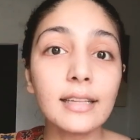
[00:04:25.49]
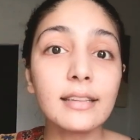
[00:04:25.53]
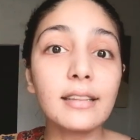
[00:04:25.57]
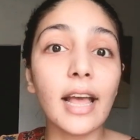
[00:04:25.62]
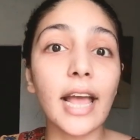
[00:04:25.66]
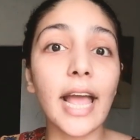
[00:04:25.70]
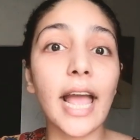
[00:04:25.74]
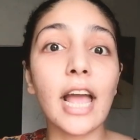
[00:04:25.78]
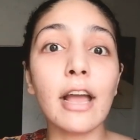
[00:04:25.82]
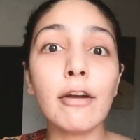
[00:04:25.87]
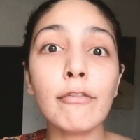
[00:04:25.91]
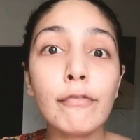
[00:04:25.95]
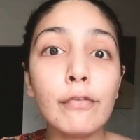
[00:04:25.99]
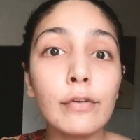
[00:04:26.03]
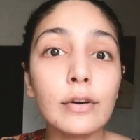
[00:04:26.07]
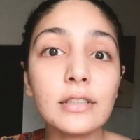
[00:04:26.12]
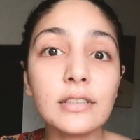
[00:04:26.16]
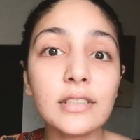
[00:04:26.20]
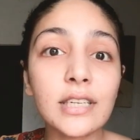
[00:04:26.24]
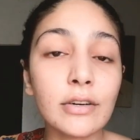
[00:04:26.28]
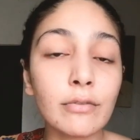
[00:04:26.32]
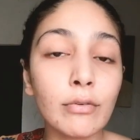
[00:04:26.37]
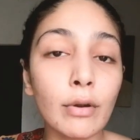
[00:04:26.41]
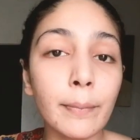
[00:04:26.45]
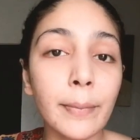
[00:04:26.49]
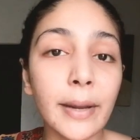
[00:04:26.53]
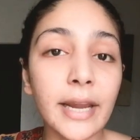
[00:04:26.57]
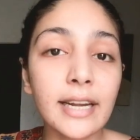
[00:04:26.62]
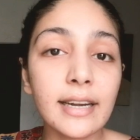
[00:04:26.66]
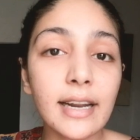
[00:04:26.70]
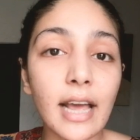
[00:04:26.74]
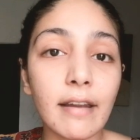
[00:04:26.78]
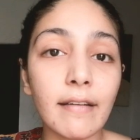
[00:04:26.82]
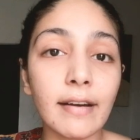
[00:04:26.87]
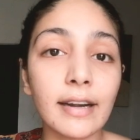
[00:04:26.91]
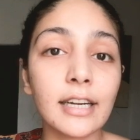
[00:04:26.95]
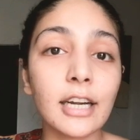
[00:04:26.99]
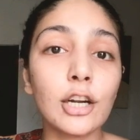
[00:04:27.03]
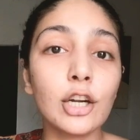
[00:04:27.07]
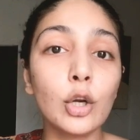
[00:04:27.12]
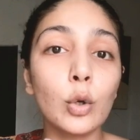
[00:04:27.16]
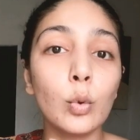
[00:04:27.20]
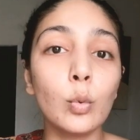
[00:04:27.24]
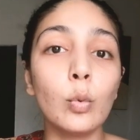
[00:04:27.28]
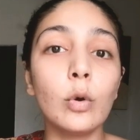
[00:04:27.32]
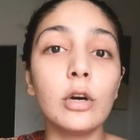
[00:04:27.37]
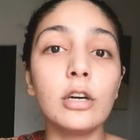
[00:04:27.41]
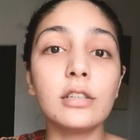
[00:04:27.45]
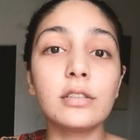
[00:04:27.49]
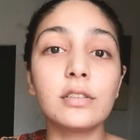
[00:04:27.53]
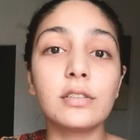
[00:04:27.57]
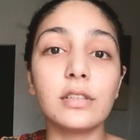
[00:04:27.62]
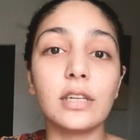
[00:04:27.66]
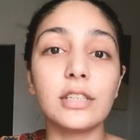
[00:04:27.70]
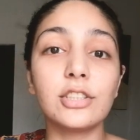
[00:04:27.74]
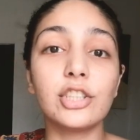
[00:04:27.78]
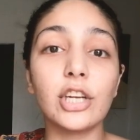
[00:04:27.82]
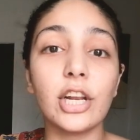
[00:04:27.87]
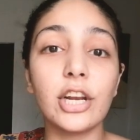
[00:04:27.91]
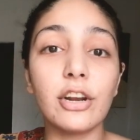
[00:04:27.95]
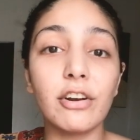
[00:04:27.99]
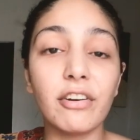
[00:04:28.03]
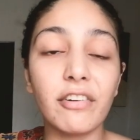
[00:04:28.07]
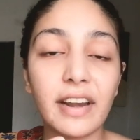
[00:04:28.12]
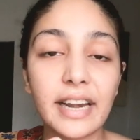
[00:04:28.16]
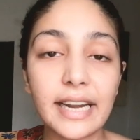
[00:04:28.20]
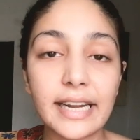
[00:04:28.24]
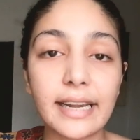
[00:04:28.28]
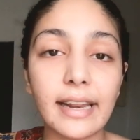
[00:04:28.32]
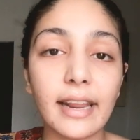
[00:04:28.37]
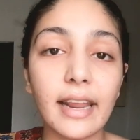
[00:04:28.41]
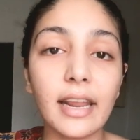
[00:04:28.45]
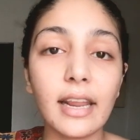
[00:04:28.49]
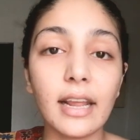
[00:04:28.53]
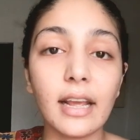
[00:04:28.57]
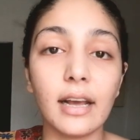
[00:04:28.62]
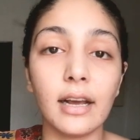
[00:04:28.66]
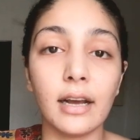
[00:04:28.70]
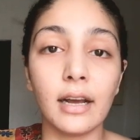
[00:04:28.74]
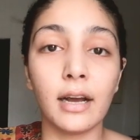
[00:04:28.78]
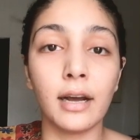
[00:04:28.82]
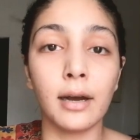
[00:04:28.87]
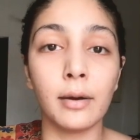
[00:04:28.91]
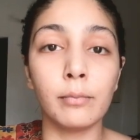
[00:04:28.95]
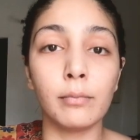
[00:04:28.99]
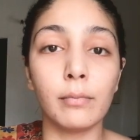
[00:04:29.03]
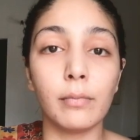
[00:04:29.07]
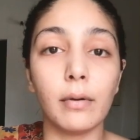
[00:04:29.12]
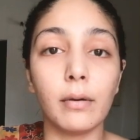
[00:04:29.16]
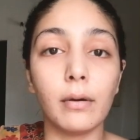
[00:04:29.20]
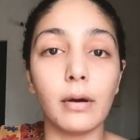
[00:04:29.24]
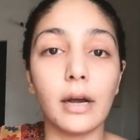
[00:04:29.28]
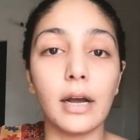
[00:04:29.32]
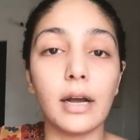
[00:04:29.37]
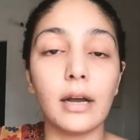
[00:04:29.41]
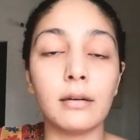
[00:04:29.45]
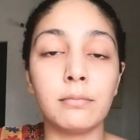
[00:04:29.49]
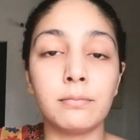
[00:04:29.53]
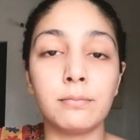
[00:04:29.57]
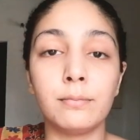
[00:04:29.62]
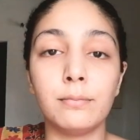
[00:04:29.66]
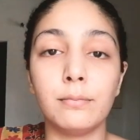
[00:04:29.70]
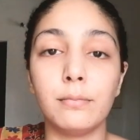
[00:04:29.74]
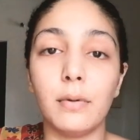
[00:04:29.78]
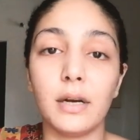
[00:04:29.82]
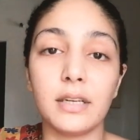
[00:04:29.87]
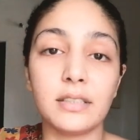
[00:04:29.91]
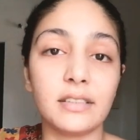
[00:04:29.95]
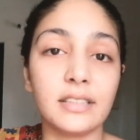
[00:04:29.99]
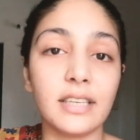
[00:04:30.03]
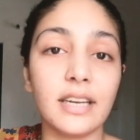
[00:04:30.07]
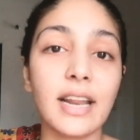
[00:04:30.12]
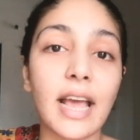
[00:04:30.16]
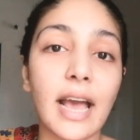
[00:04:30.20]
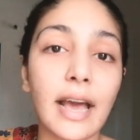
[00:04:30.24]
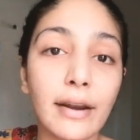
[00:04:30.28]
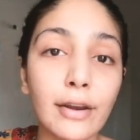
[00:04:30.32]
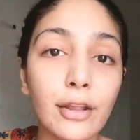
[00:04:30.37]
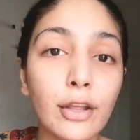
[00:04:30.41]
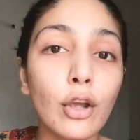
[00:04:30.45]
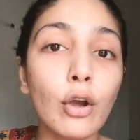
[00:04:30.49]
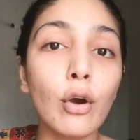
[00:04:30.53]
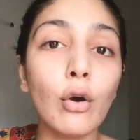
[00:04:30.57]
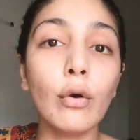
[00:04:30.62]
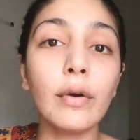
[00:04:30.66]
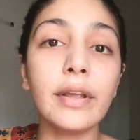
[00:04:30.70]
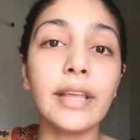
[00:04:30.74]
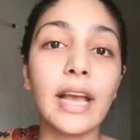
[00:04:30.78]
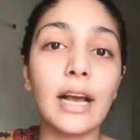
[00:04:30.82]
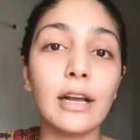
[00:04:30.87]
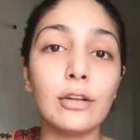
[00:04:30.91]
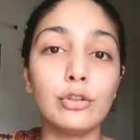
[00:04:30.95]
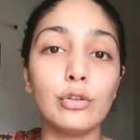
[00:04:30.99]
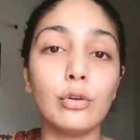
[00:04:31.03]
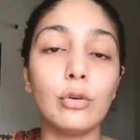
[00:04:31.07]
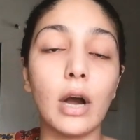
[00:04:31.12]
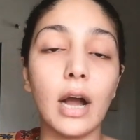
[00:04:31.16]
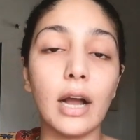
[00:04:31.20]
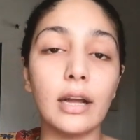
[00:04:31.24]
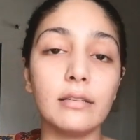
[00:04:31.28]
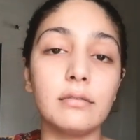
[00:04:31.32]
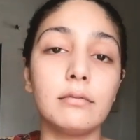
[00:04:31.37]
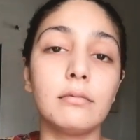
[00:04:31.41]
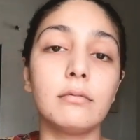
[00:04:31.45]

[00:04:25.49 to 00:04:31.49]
the efforts that were being directed towards generating a scenario ya jo